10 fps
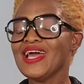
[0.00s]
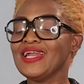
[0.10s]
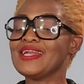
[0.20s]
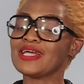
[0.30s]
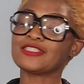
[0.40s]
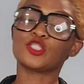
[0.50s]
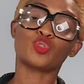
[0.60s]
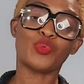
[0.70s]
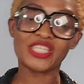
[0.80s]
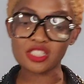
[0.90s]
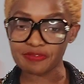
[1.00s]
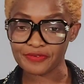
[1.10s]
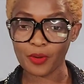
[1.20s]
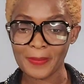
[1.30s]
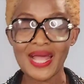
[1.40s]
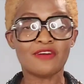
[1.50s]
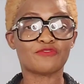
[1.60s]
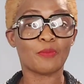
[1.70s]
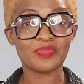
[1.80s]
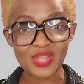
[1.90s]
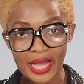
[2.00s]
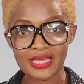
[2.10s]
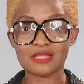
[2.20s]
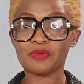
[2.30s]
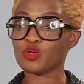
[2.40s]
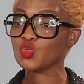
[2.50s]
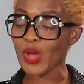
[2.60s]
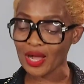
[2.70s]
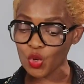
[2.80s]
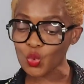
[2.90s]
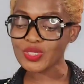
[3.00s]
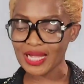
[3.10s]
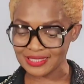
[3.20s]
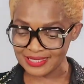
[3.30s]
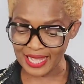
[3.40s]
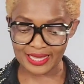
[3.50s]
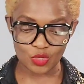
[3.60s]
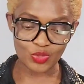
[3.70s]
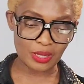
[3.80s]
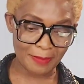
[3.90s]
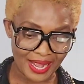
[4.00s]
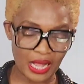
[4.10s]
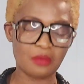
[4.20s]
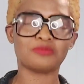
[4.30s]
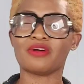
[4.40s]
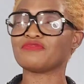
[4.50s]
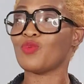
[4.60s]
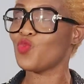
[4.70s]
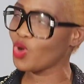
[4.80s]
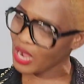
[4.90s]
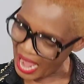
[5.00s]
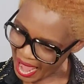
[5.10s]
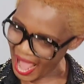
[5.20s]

Let's switch from nagging, because we are good at nagging. When the man comes back from work,